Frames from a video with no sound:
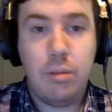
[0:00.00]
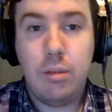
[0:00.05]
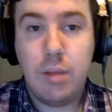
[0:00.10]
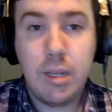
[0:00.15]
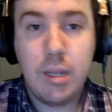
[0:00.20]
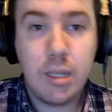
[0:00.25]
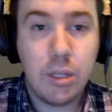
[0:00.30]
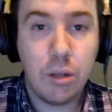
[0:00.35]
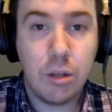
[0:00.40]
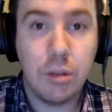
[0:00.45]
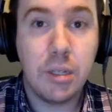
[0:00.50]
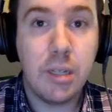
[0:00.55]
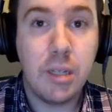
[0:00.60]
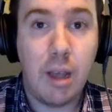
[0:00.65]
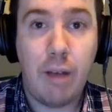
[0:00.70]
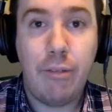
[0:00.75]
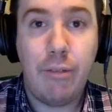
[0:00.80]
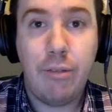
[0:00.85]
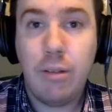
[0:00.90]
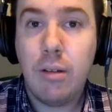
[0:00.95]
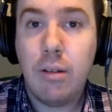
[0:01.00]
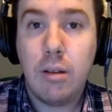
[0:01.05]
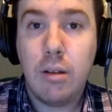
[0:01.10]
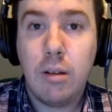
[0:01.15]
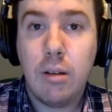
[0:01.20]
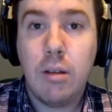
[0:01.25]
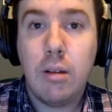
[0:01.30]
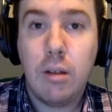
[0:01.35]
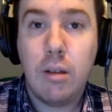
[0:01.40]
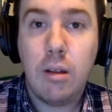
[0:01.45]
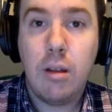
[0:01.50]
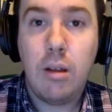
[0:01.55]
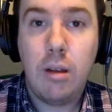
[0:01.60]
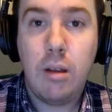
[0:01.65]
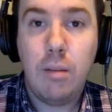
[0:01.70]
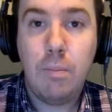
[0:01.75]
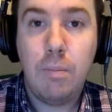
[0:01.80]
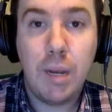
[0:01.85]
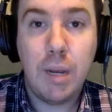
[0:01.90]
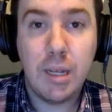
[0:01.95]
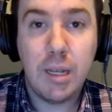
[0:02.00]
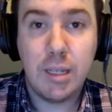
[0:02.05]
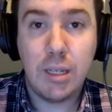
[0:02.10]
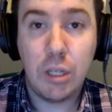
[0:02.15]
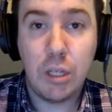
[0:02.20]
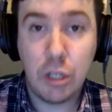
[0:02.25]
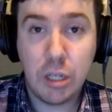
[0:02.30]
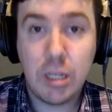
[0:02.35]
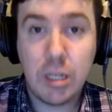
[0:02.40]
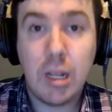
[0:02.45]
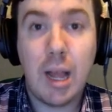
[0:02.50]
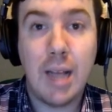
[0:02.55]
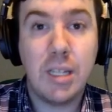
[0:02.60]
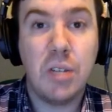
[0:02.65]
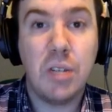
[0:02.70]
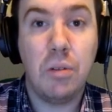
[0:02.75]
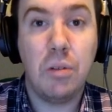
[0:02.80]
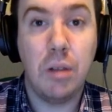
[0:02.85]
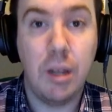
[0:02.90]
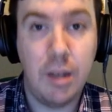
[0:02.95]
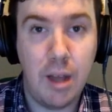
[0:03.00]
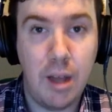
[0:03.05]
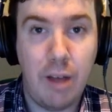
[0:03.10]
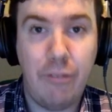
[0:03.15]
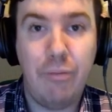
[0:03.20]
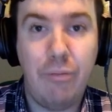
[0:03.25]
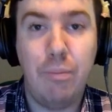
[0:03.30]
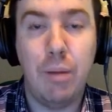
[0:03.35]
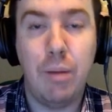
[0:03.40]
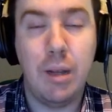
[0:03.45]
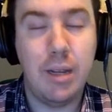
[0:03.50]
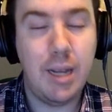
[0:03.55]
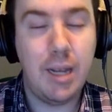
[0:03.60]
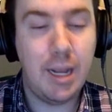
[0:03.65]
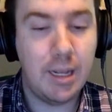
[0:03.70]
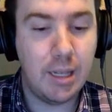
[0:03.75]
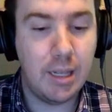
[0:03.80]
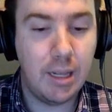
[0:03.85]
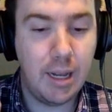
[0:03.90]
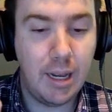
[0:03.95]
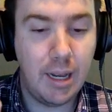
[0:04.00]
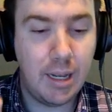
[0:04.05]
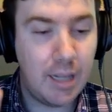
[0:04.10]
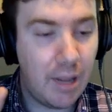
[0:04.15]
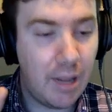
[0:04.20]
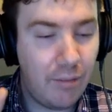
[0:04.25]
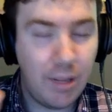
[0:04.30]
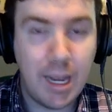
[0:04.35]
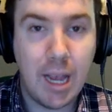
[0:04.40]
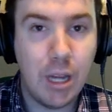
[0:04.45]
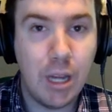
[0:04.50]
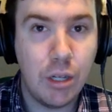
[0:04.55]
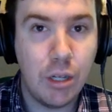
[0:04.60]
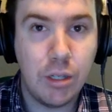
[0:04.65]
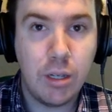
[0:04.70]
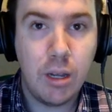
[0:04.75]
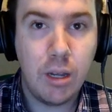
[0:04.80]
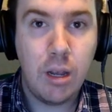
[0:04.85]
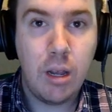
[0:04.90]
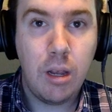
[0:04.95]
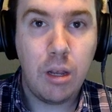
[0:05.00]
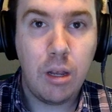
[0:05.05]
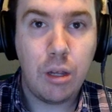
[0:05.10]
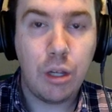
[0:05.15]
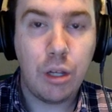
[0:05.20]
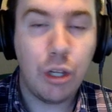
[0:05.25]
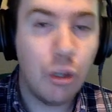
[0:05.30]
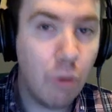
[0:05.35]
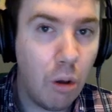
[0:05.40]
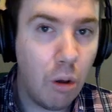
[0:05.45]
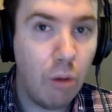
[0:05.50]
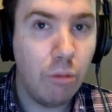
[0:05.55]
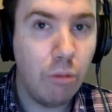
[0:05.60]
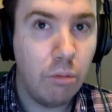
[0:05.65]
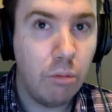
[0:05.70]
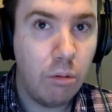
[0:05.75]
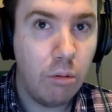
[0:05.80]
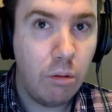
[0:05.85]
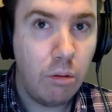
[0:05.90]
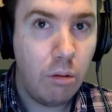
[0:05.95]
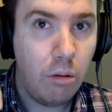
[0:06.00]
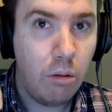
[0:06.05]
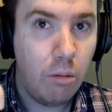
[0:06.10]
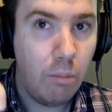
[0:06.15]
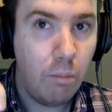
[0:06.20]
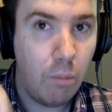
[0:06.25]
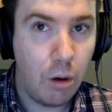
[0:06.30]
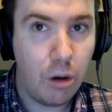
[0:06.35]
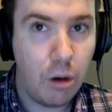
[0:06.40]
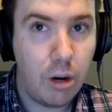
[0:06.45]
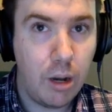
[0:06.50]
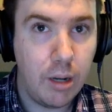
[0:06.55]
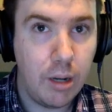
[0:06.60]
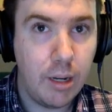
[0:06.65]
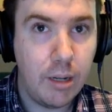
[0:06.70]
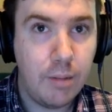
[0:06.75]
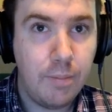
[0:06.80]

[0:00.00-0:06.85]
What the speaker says: good stuff. Because it's just classical enough, but it definitely has your own mark on it.